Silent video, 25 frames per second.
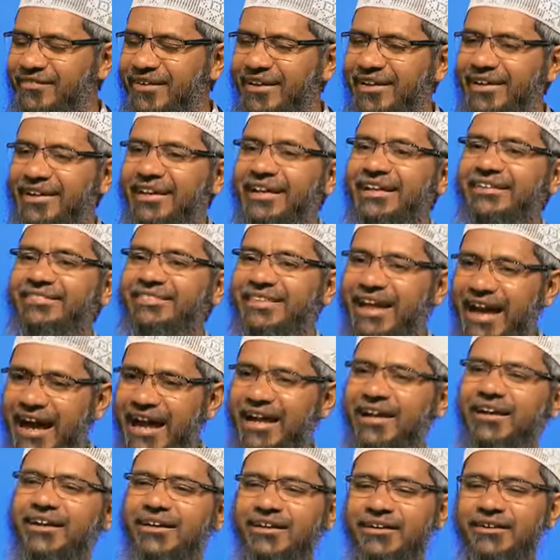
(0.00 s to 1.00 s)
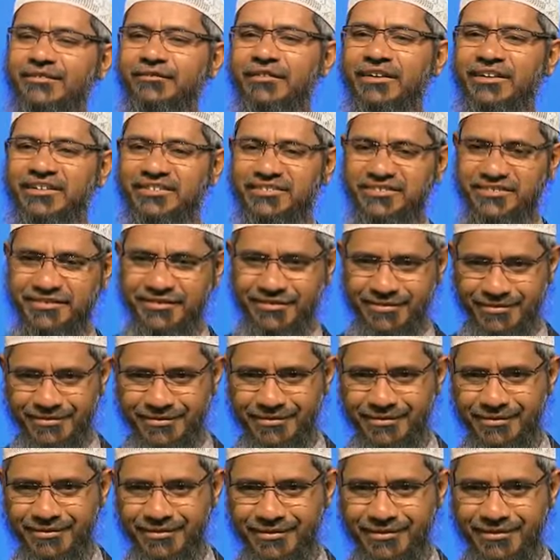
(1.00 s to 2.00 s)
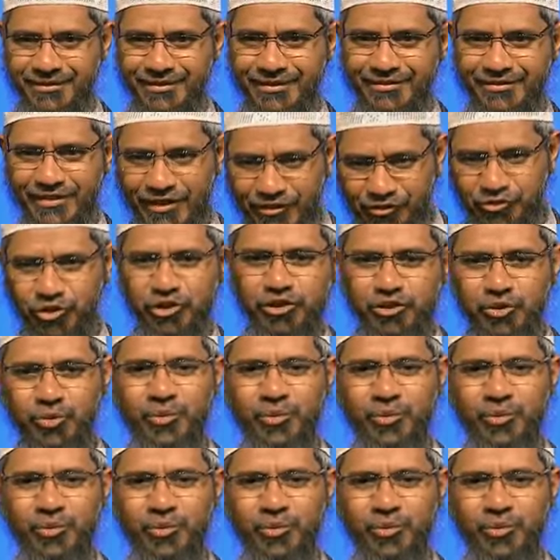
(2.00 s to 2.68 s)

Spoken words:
win, the haq wins. The truth